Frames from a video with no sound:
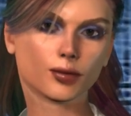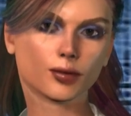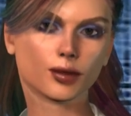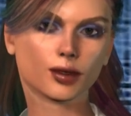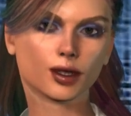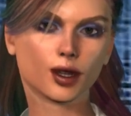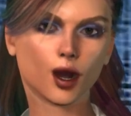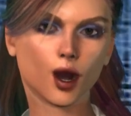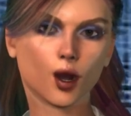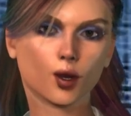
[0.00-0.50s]

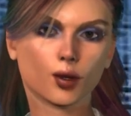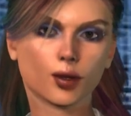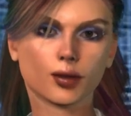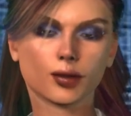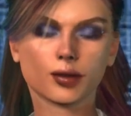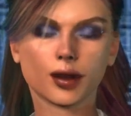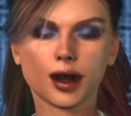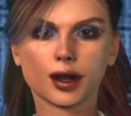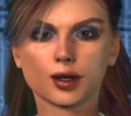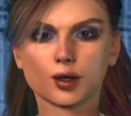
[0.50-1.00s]
So,
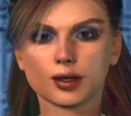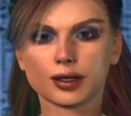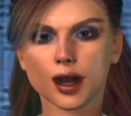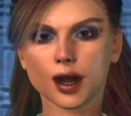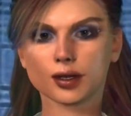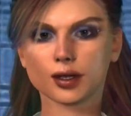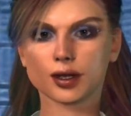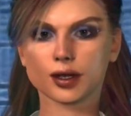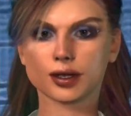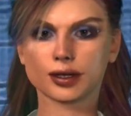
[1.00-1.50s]
as we
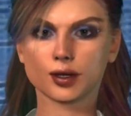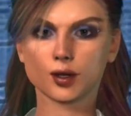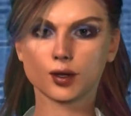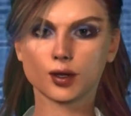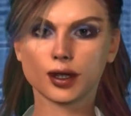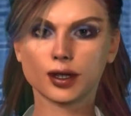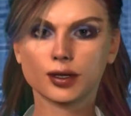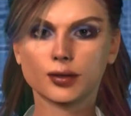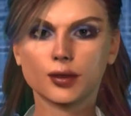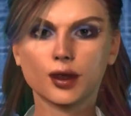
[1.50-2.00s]
continue to
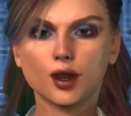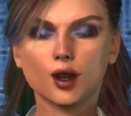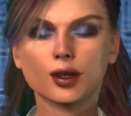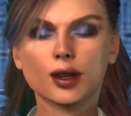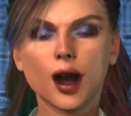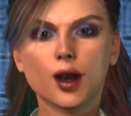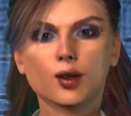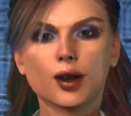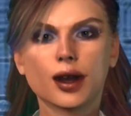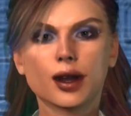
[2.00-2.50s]
explore
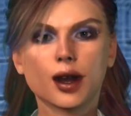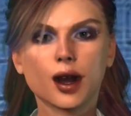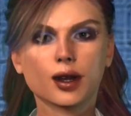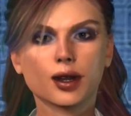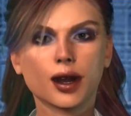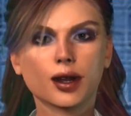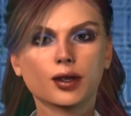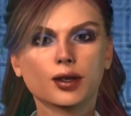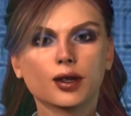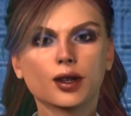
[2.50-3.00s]
how AI
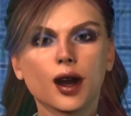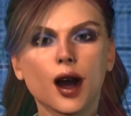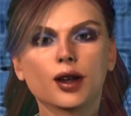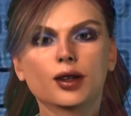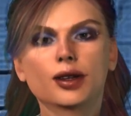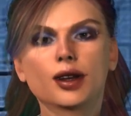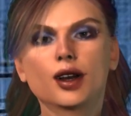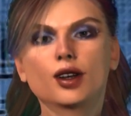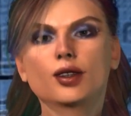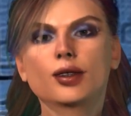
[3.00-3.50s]
and
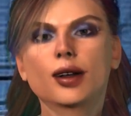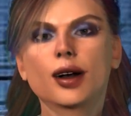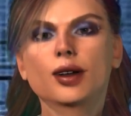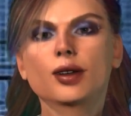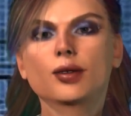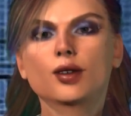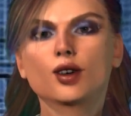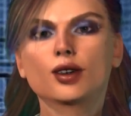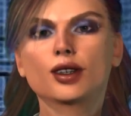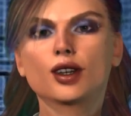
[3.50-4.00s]
cutting edge
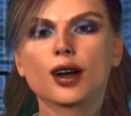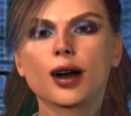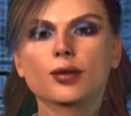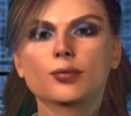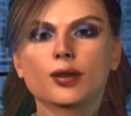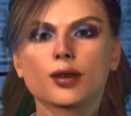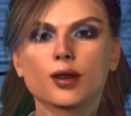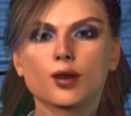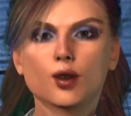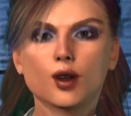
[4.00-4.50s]
tech are
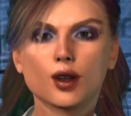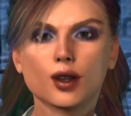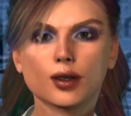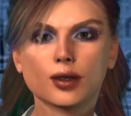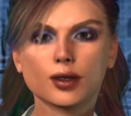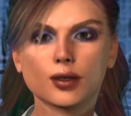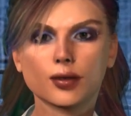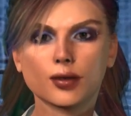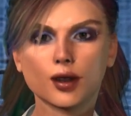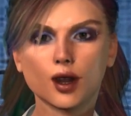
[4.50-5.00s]
reshaping the
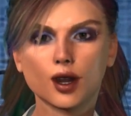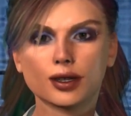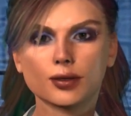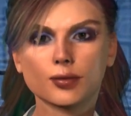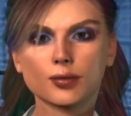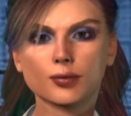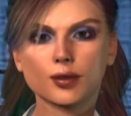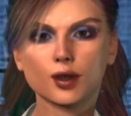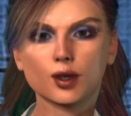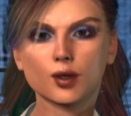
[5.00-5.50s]
world,
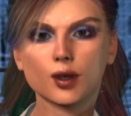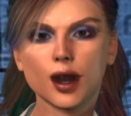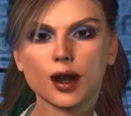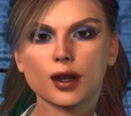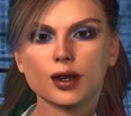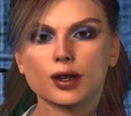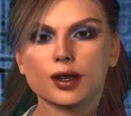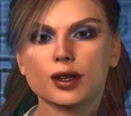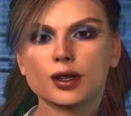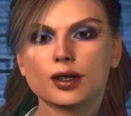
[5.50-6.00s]
remember to
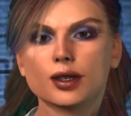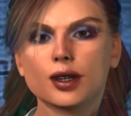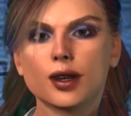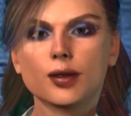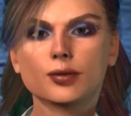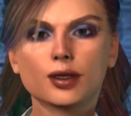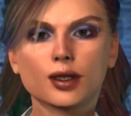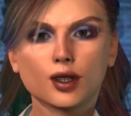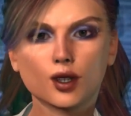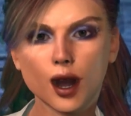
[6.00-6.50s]
like,
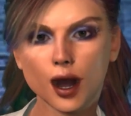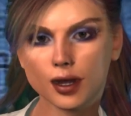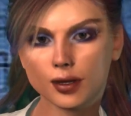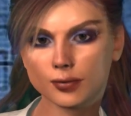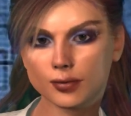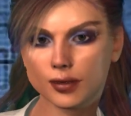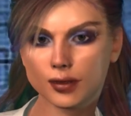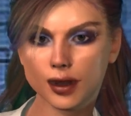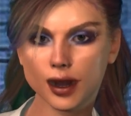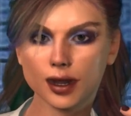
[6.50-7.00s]

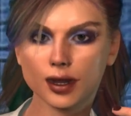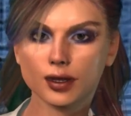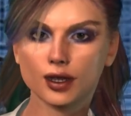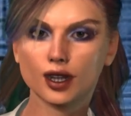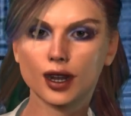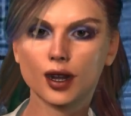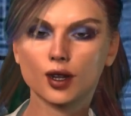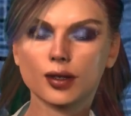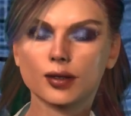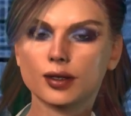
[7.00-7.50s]
subscribe, and
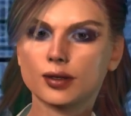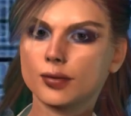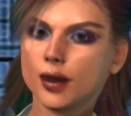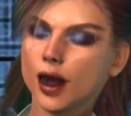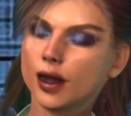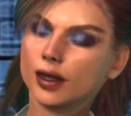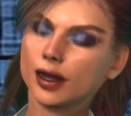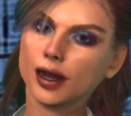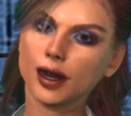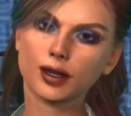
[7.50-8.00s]
share this
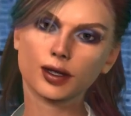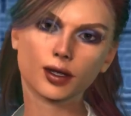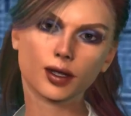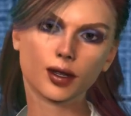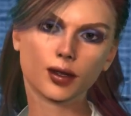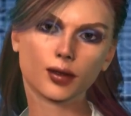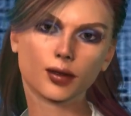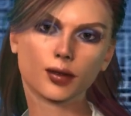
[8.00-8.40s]
podcast.